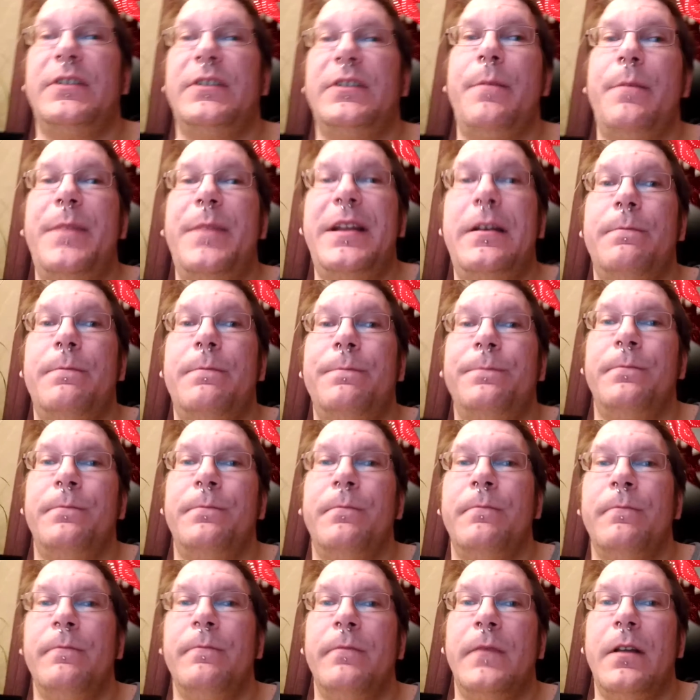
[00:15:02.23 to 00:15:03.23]
So I mean,
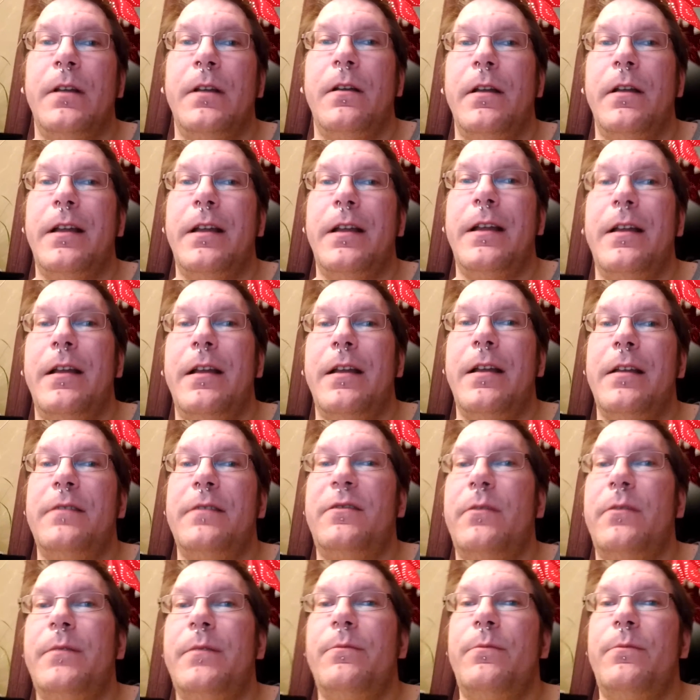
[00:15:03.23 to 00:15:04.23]

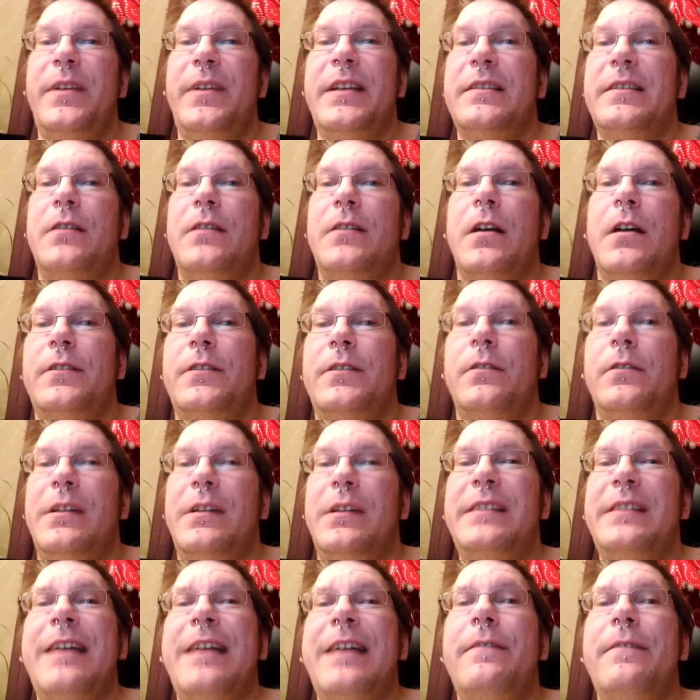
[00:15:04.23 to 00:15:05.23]
so we just thought,
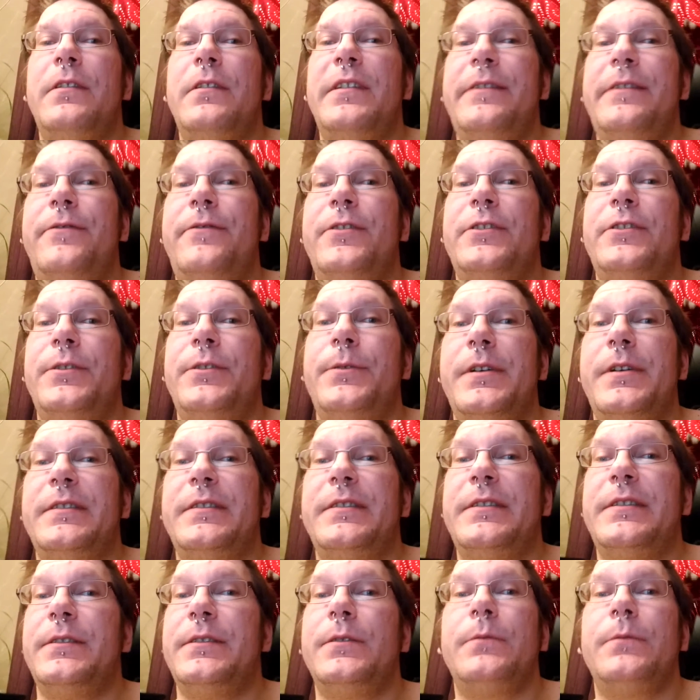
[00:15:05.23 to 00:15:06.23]
let's have the Leaf for 2
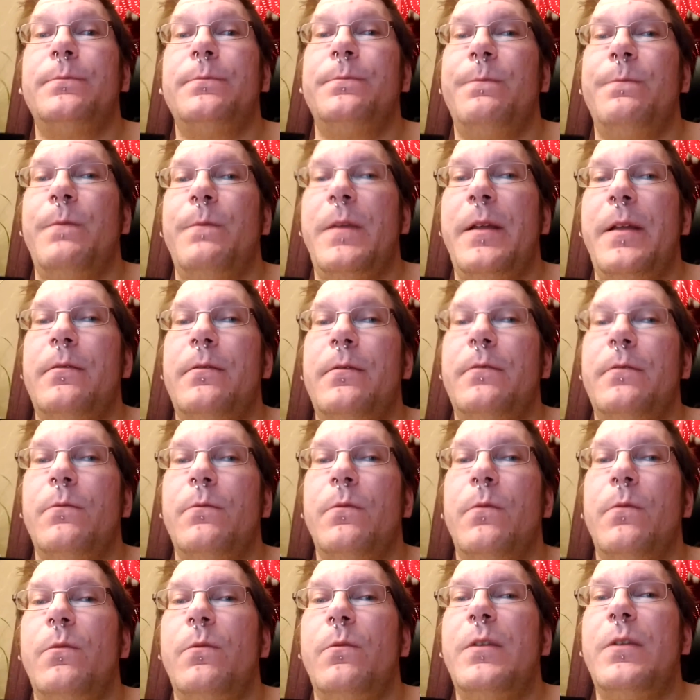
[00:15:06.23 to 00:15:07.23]
years, and
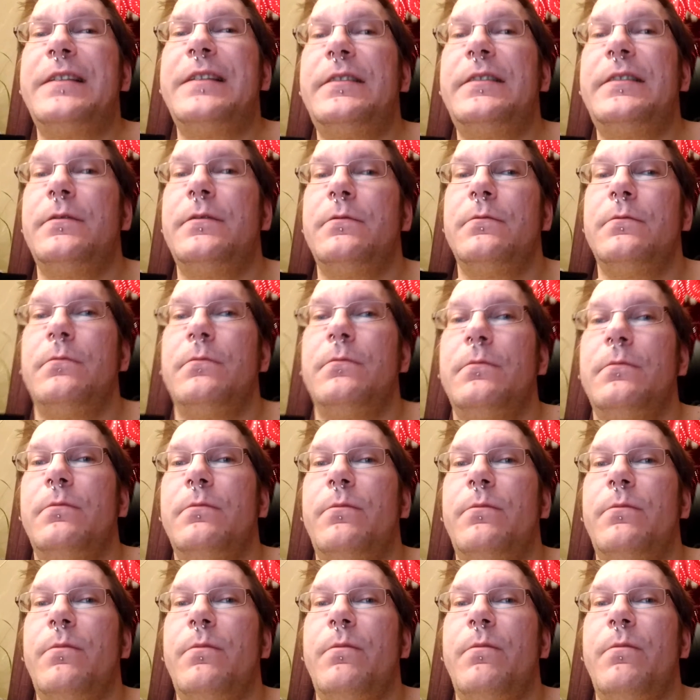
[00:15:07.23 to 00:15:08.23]
once
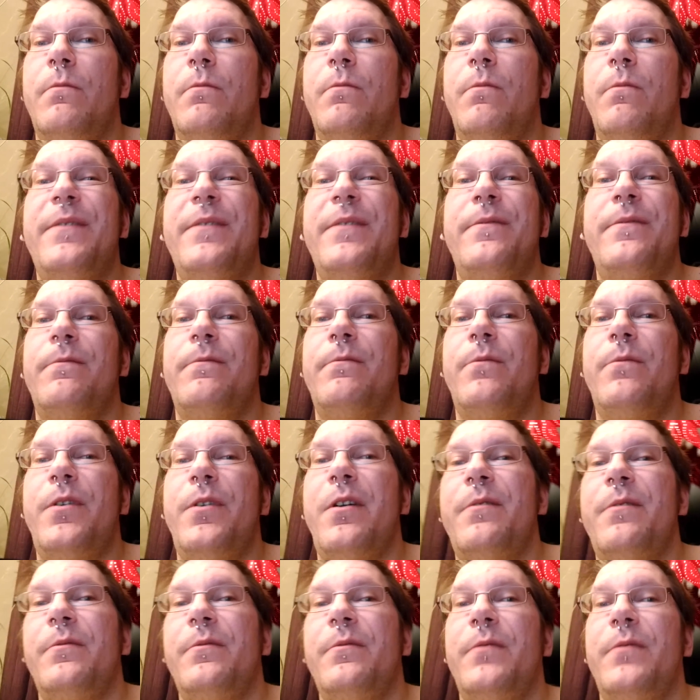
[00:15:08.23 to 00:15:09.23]
we're
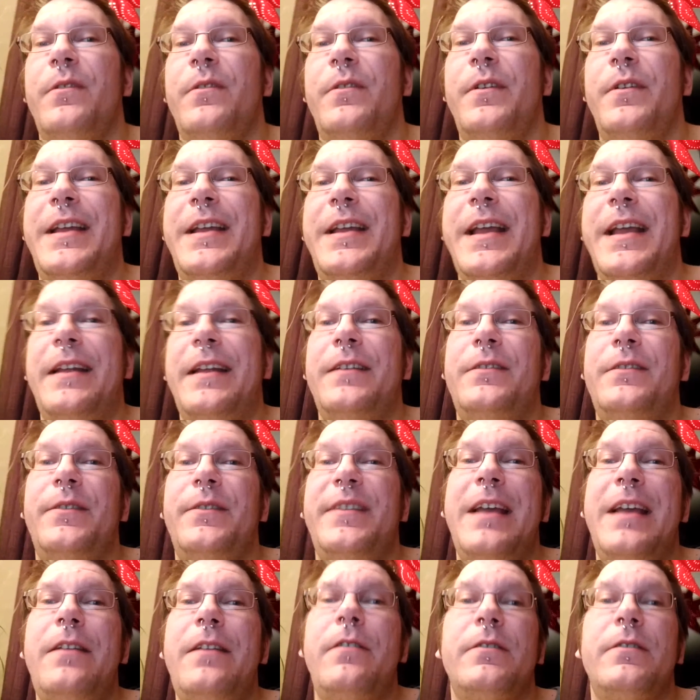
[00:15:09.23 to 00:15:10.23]
getting
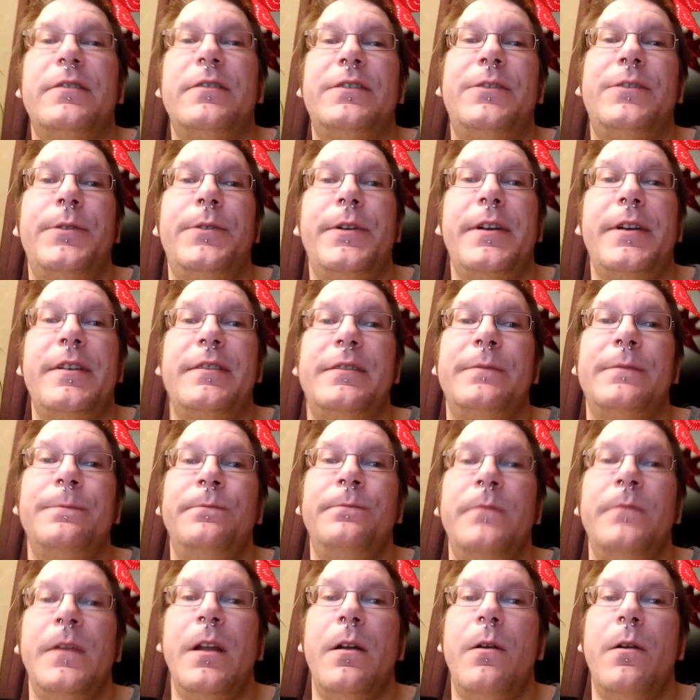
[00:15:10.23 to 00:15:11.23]
to the end of those 2 years,
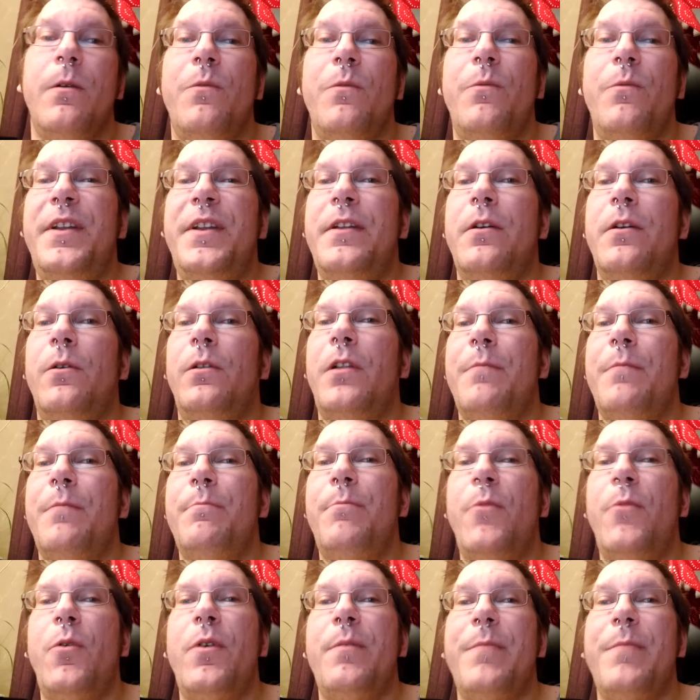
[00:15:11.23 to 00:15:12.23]
we know a
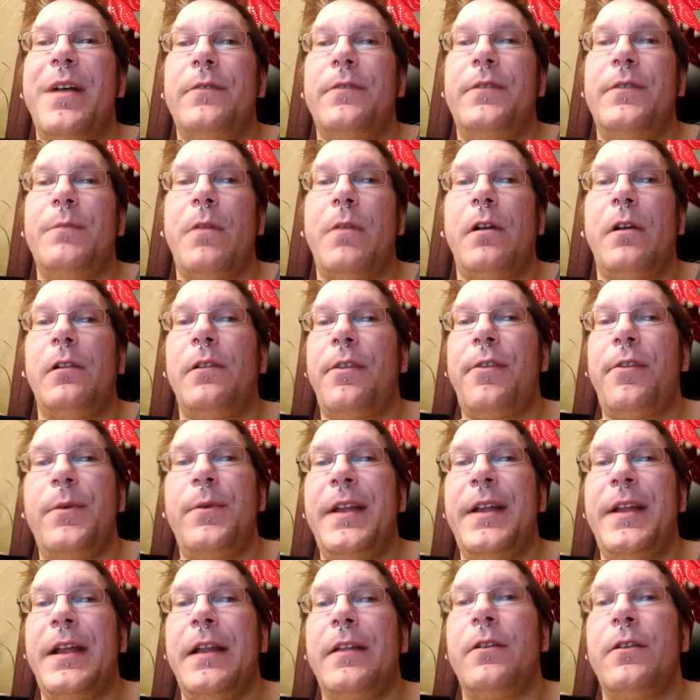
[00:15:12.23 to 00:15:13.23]
lot more about the Model
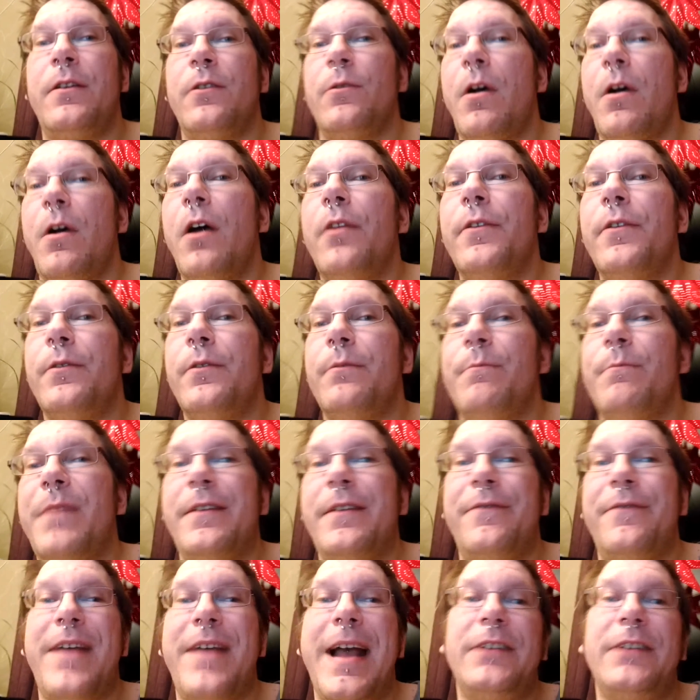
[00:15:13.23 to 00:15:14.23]
3 and other
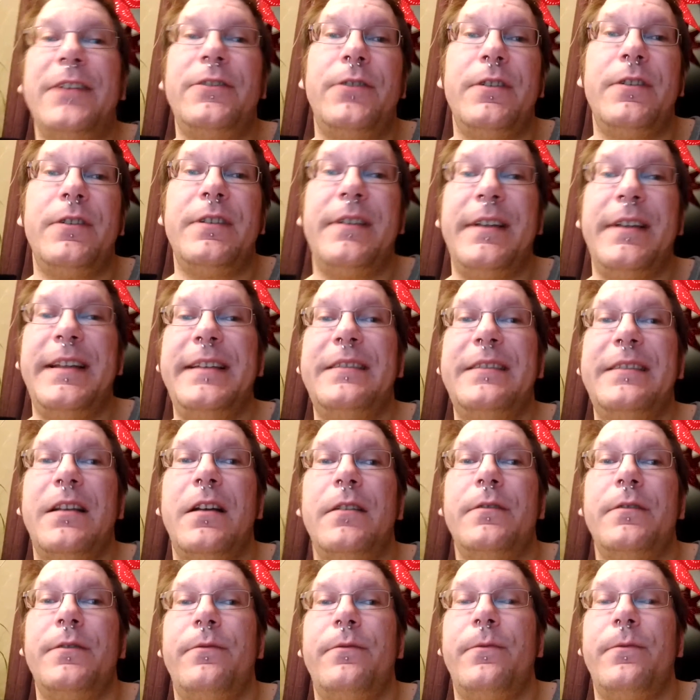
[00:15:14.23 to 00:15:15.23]
manufacturers.
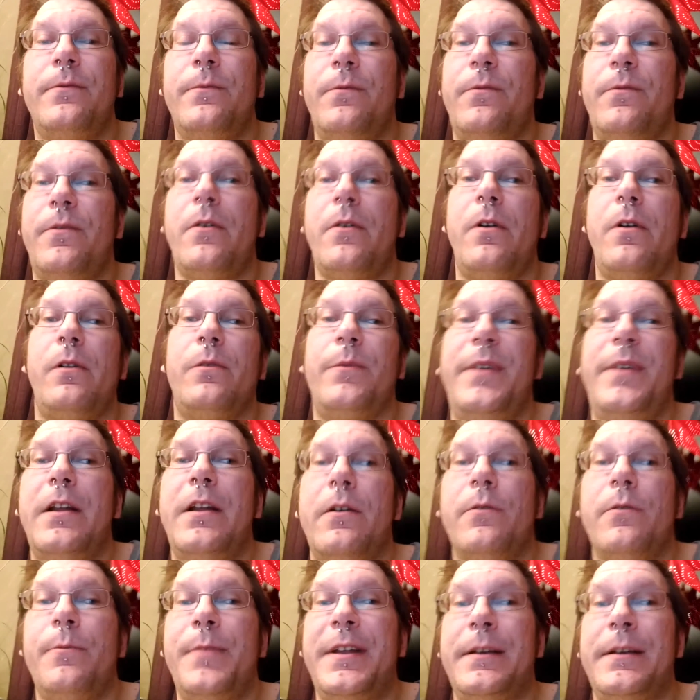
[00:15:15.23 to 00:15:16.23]
Nissan, for all we
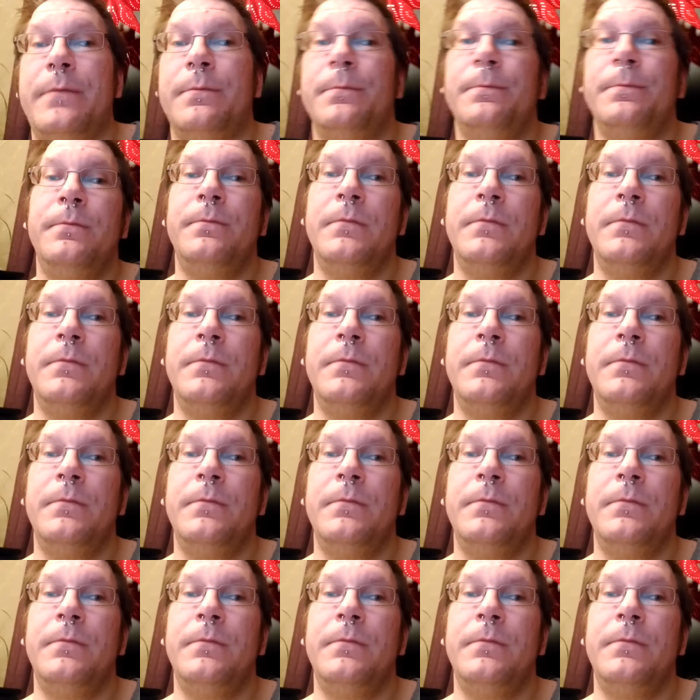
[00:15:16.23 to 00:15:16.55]
know, I mean,